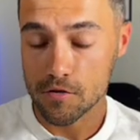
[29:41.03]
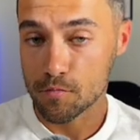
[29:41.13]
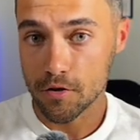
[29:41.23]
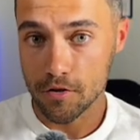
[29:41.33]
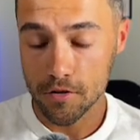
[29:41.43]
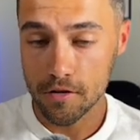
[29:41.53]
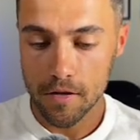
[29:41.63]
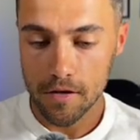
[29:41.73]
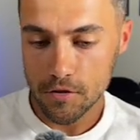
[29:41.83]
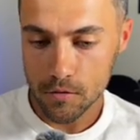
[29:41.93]
is pretty good.
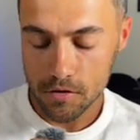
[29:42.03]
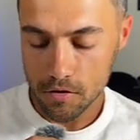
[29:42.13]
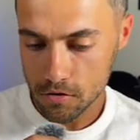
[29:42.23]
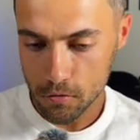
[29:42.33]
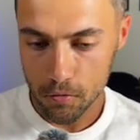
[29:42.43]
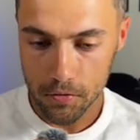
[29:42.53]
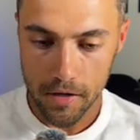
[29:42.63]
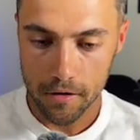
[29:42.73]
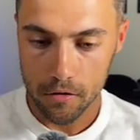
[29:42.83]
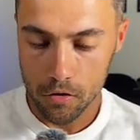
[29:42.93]
And as we can start to scroll down
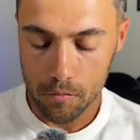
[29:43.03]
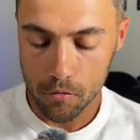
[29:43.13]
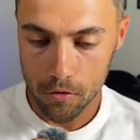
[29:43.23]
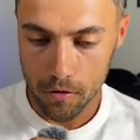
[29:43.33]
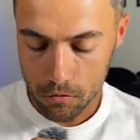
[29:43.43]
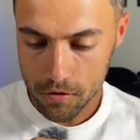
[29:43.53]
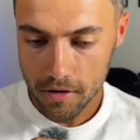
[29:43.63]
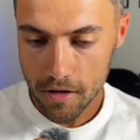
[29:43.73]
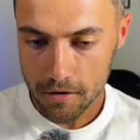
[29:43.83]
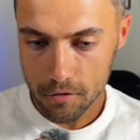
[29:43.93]
here a little bit more, looking
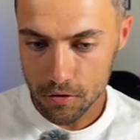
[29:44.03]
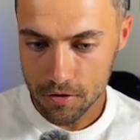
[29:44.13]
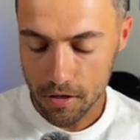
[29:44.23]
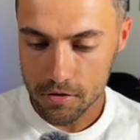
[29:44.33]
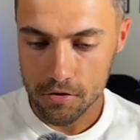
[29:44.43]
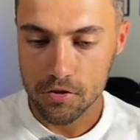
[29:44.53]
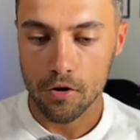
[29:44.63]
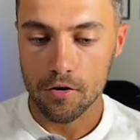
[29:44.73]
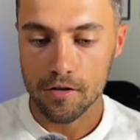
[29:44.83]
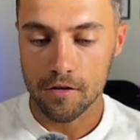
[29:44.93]
at the retention
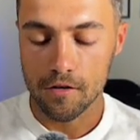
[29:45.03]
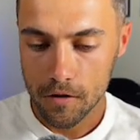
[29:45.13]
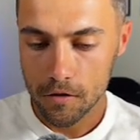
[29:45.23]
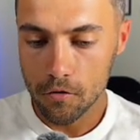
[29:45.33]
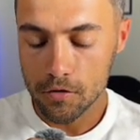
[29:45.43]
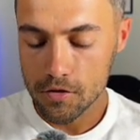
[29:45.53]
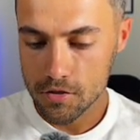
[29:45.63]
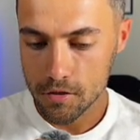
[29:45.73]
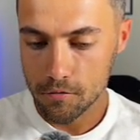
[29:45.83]
chart here, you can see,